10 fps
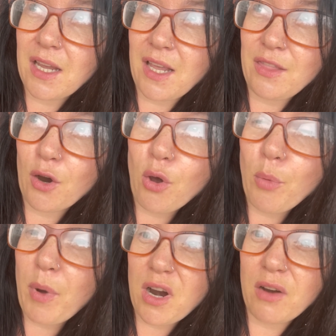and they're all
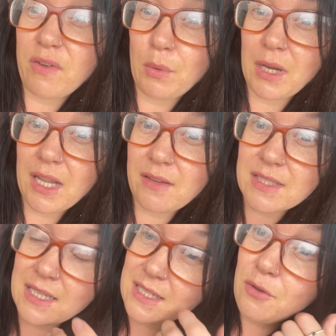part of our lives
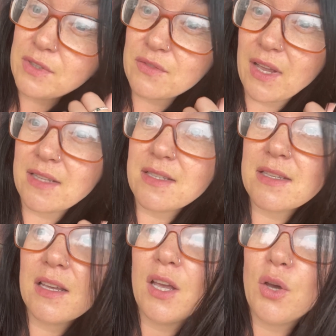as Elvis fans,
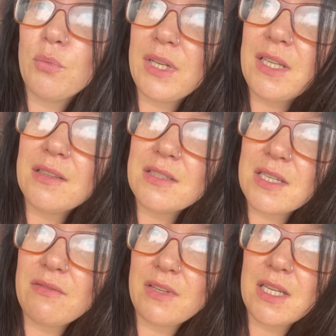we need the
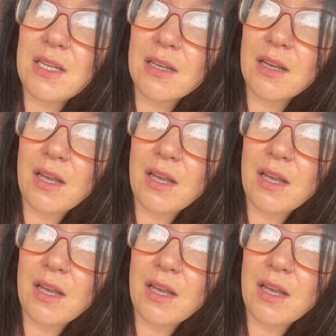TV,